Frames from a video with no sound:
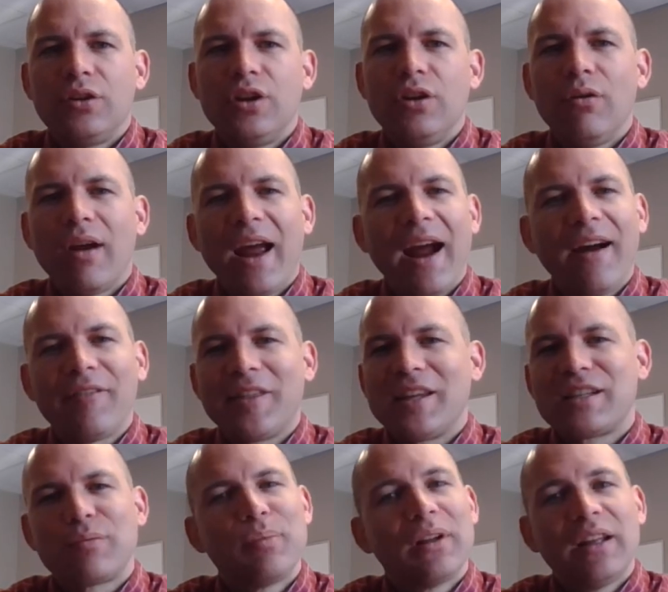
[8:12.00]
Do you have
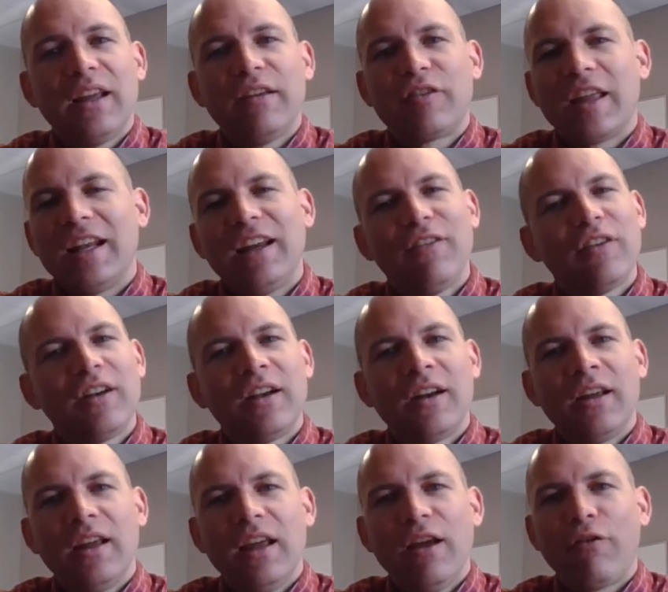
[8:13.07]
this belief that
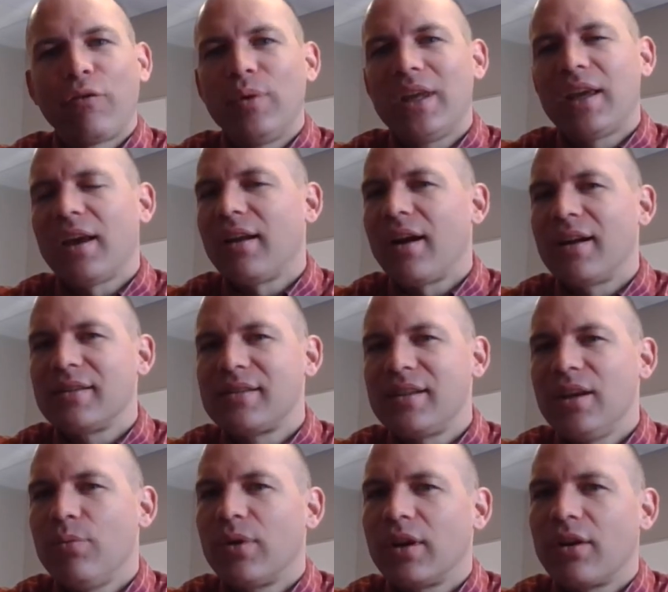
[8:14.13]
even if we cannot
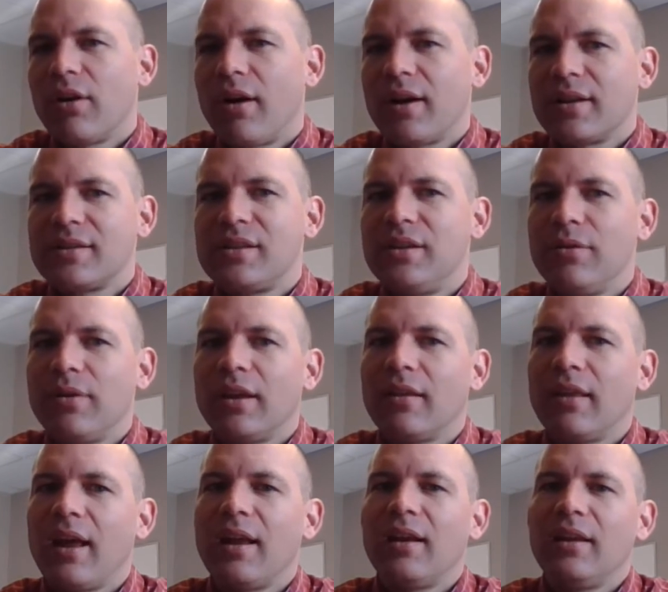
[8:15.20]
see what God is
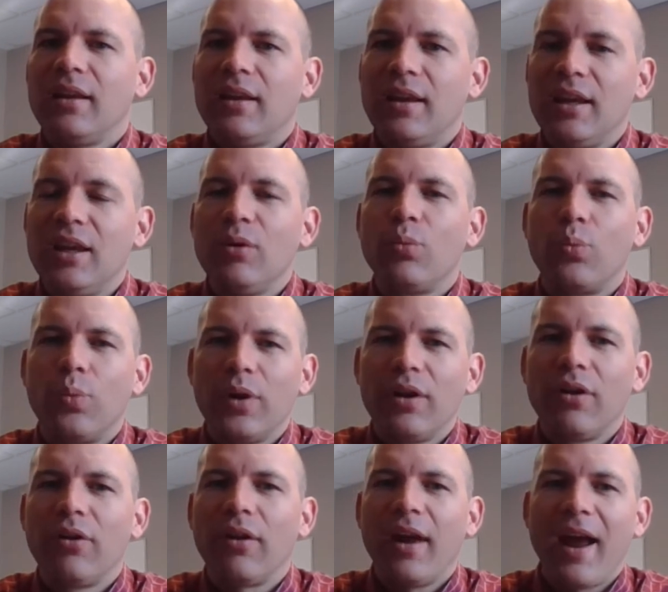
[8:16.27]
doing, that he
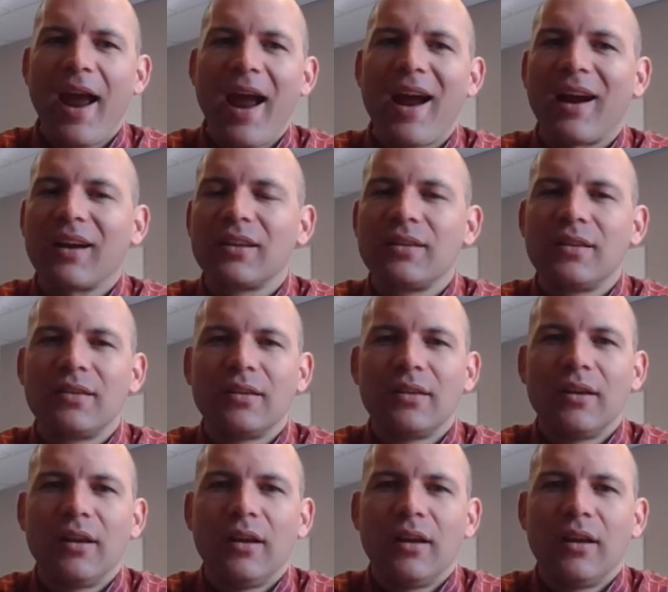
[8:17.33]
will act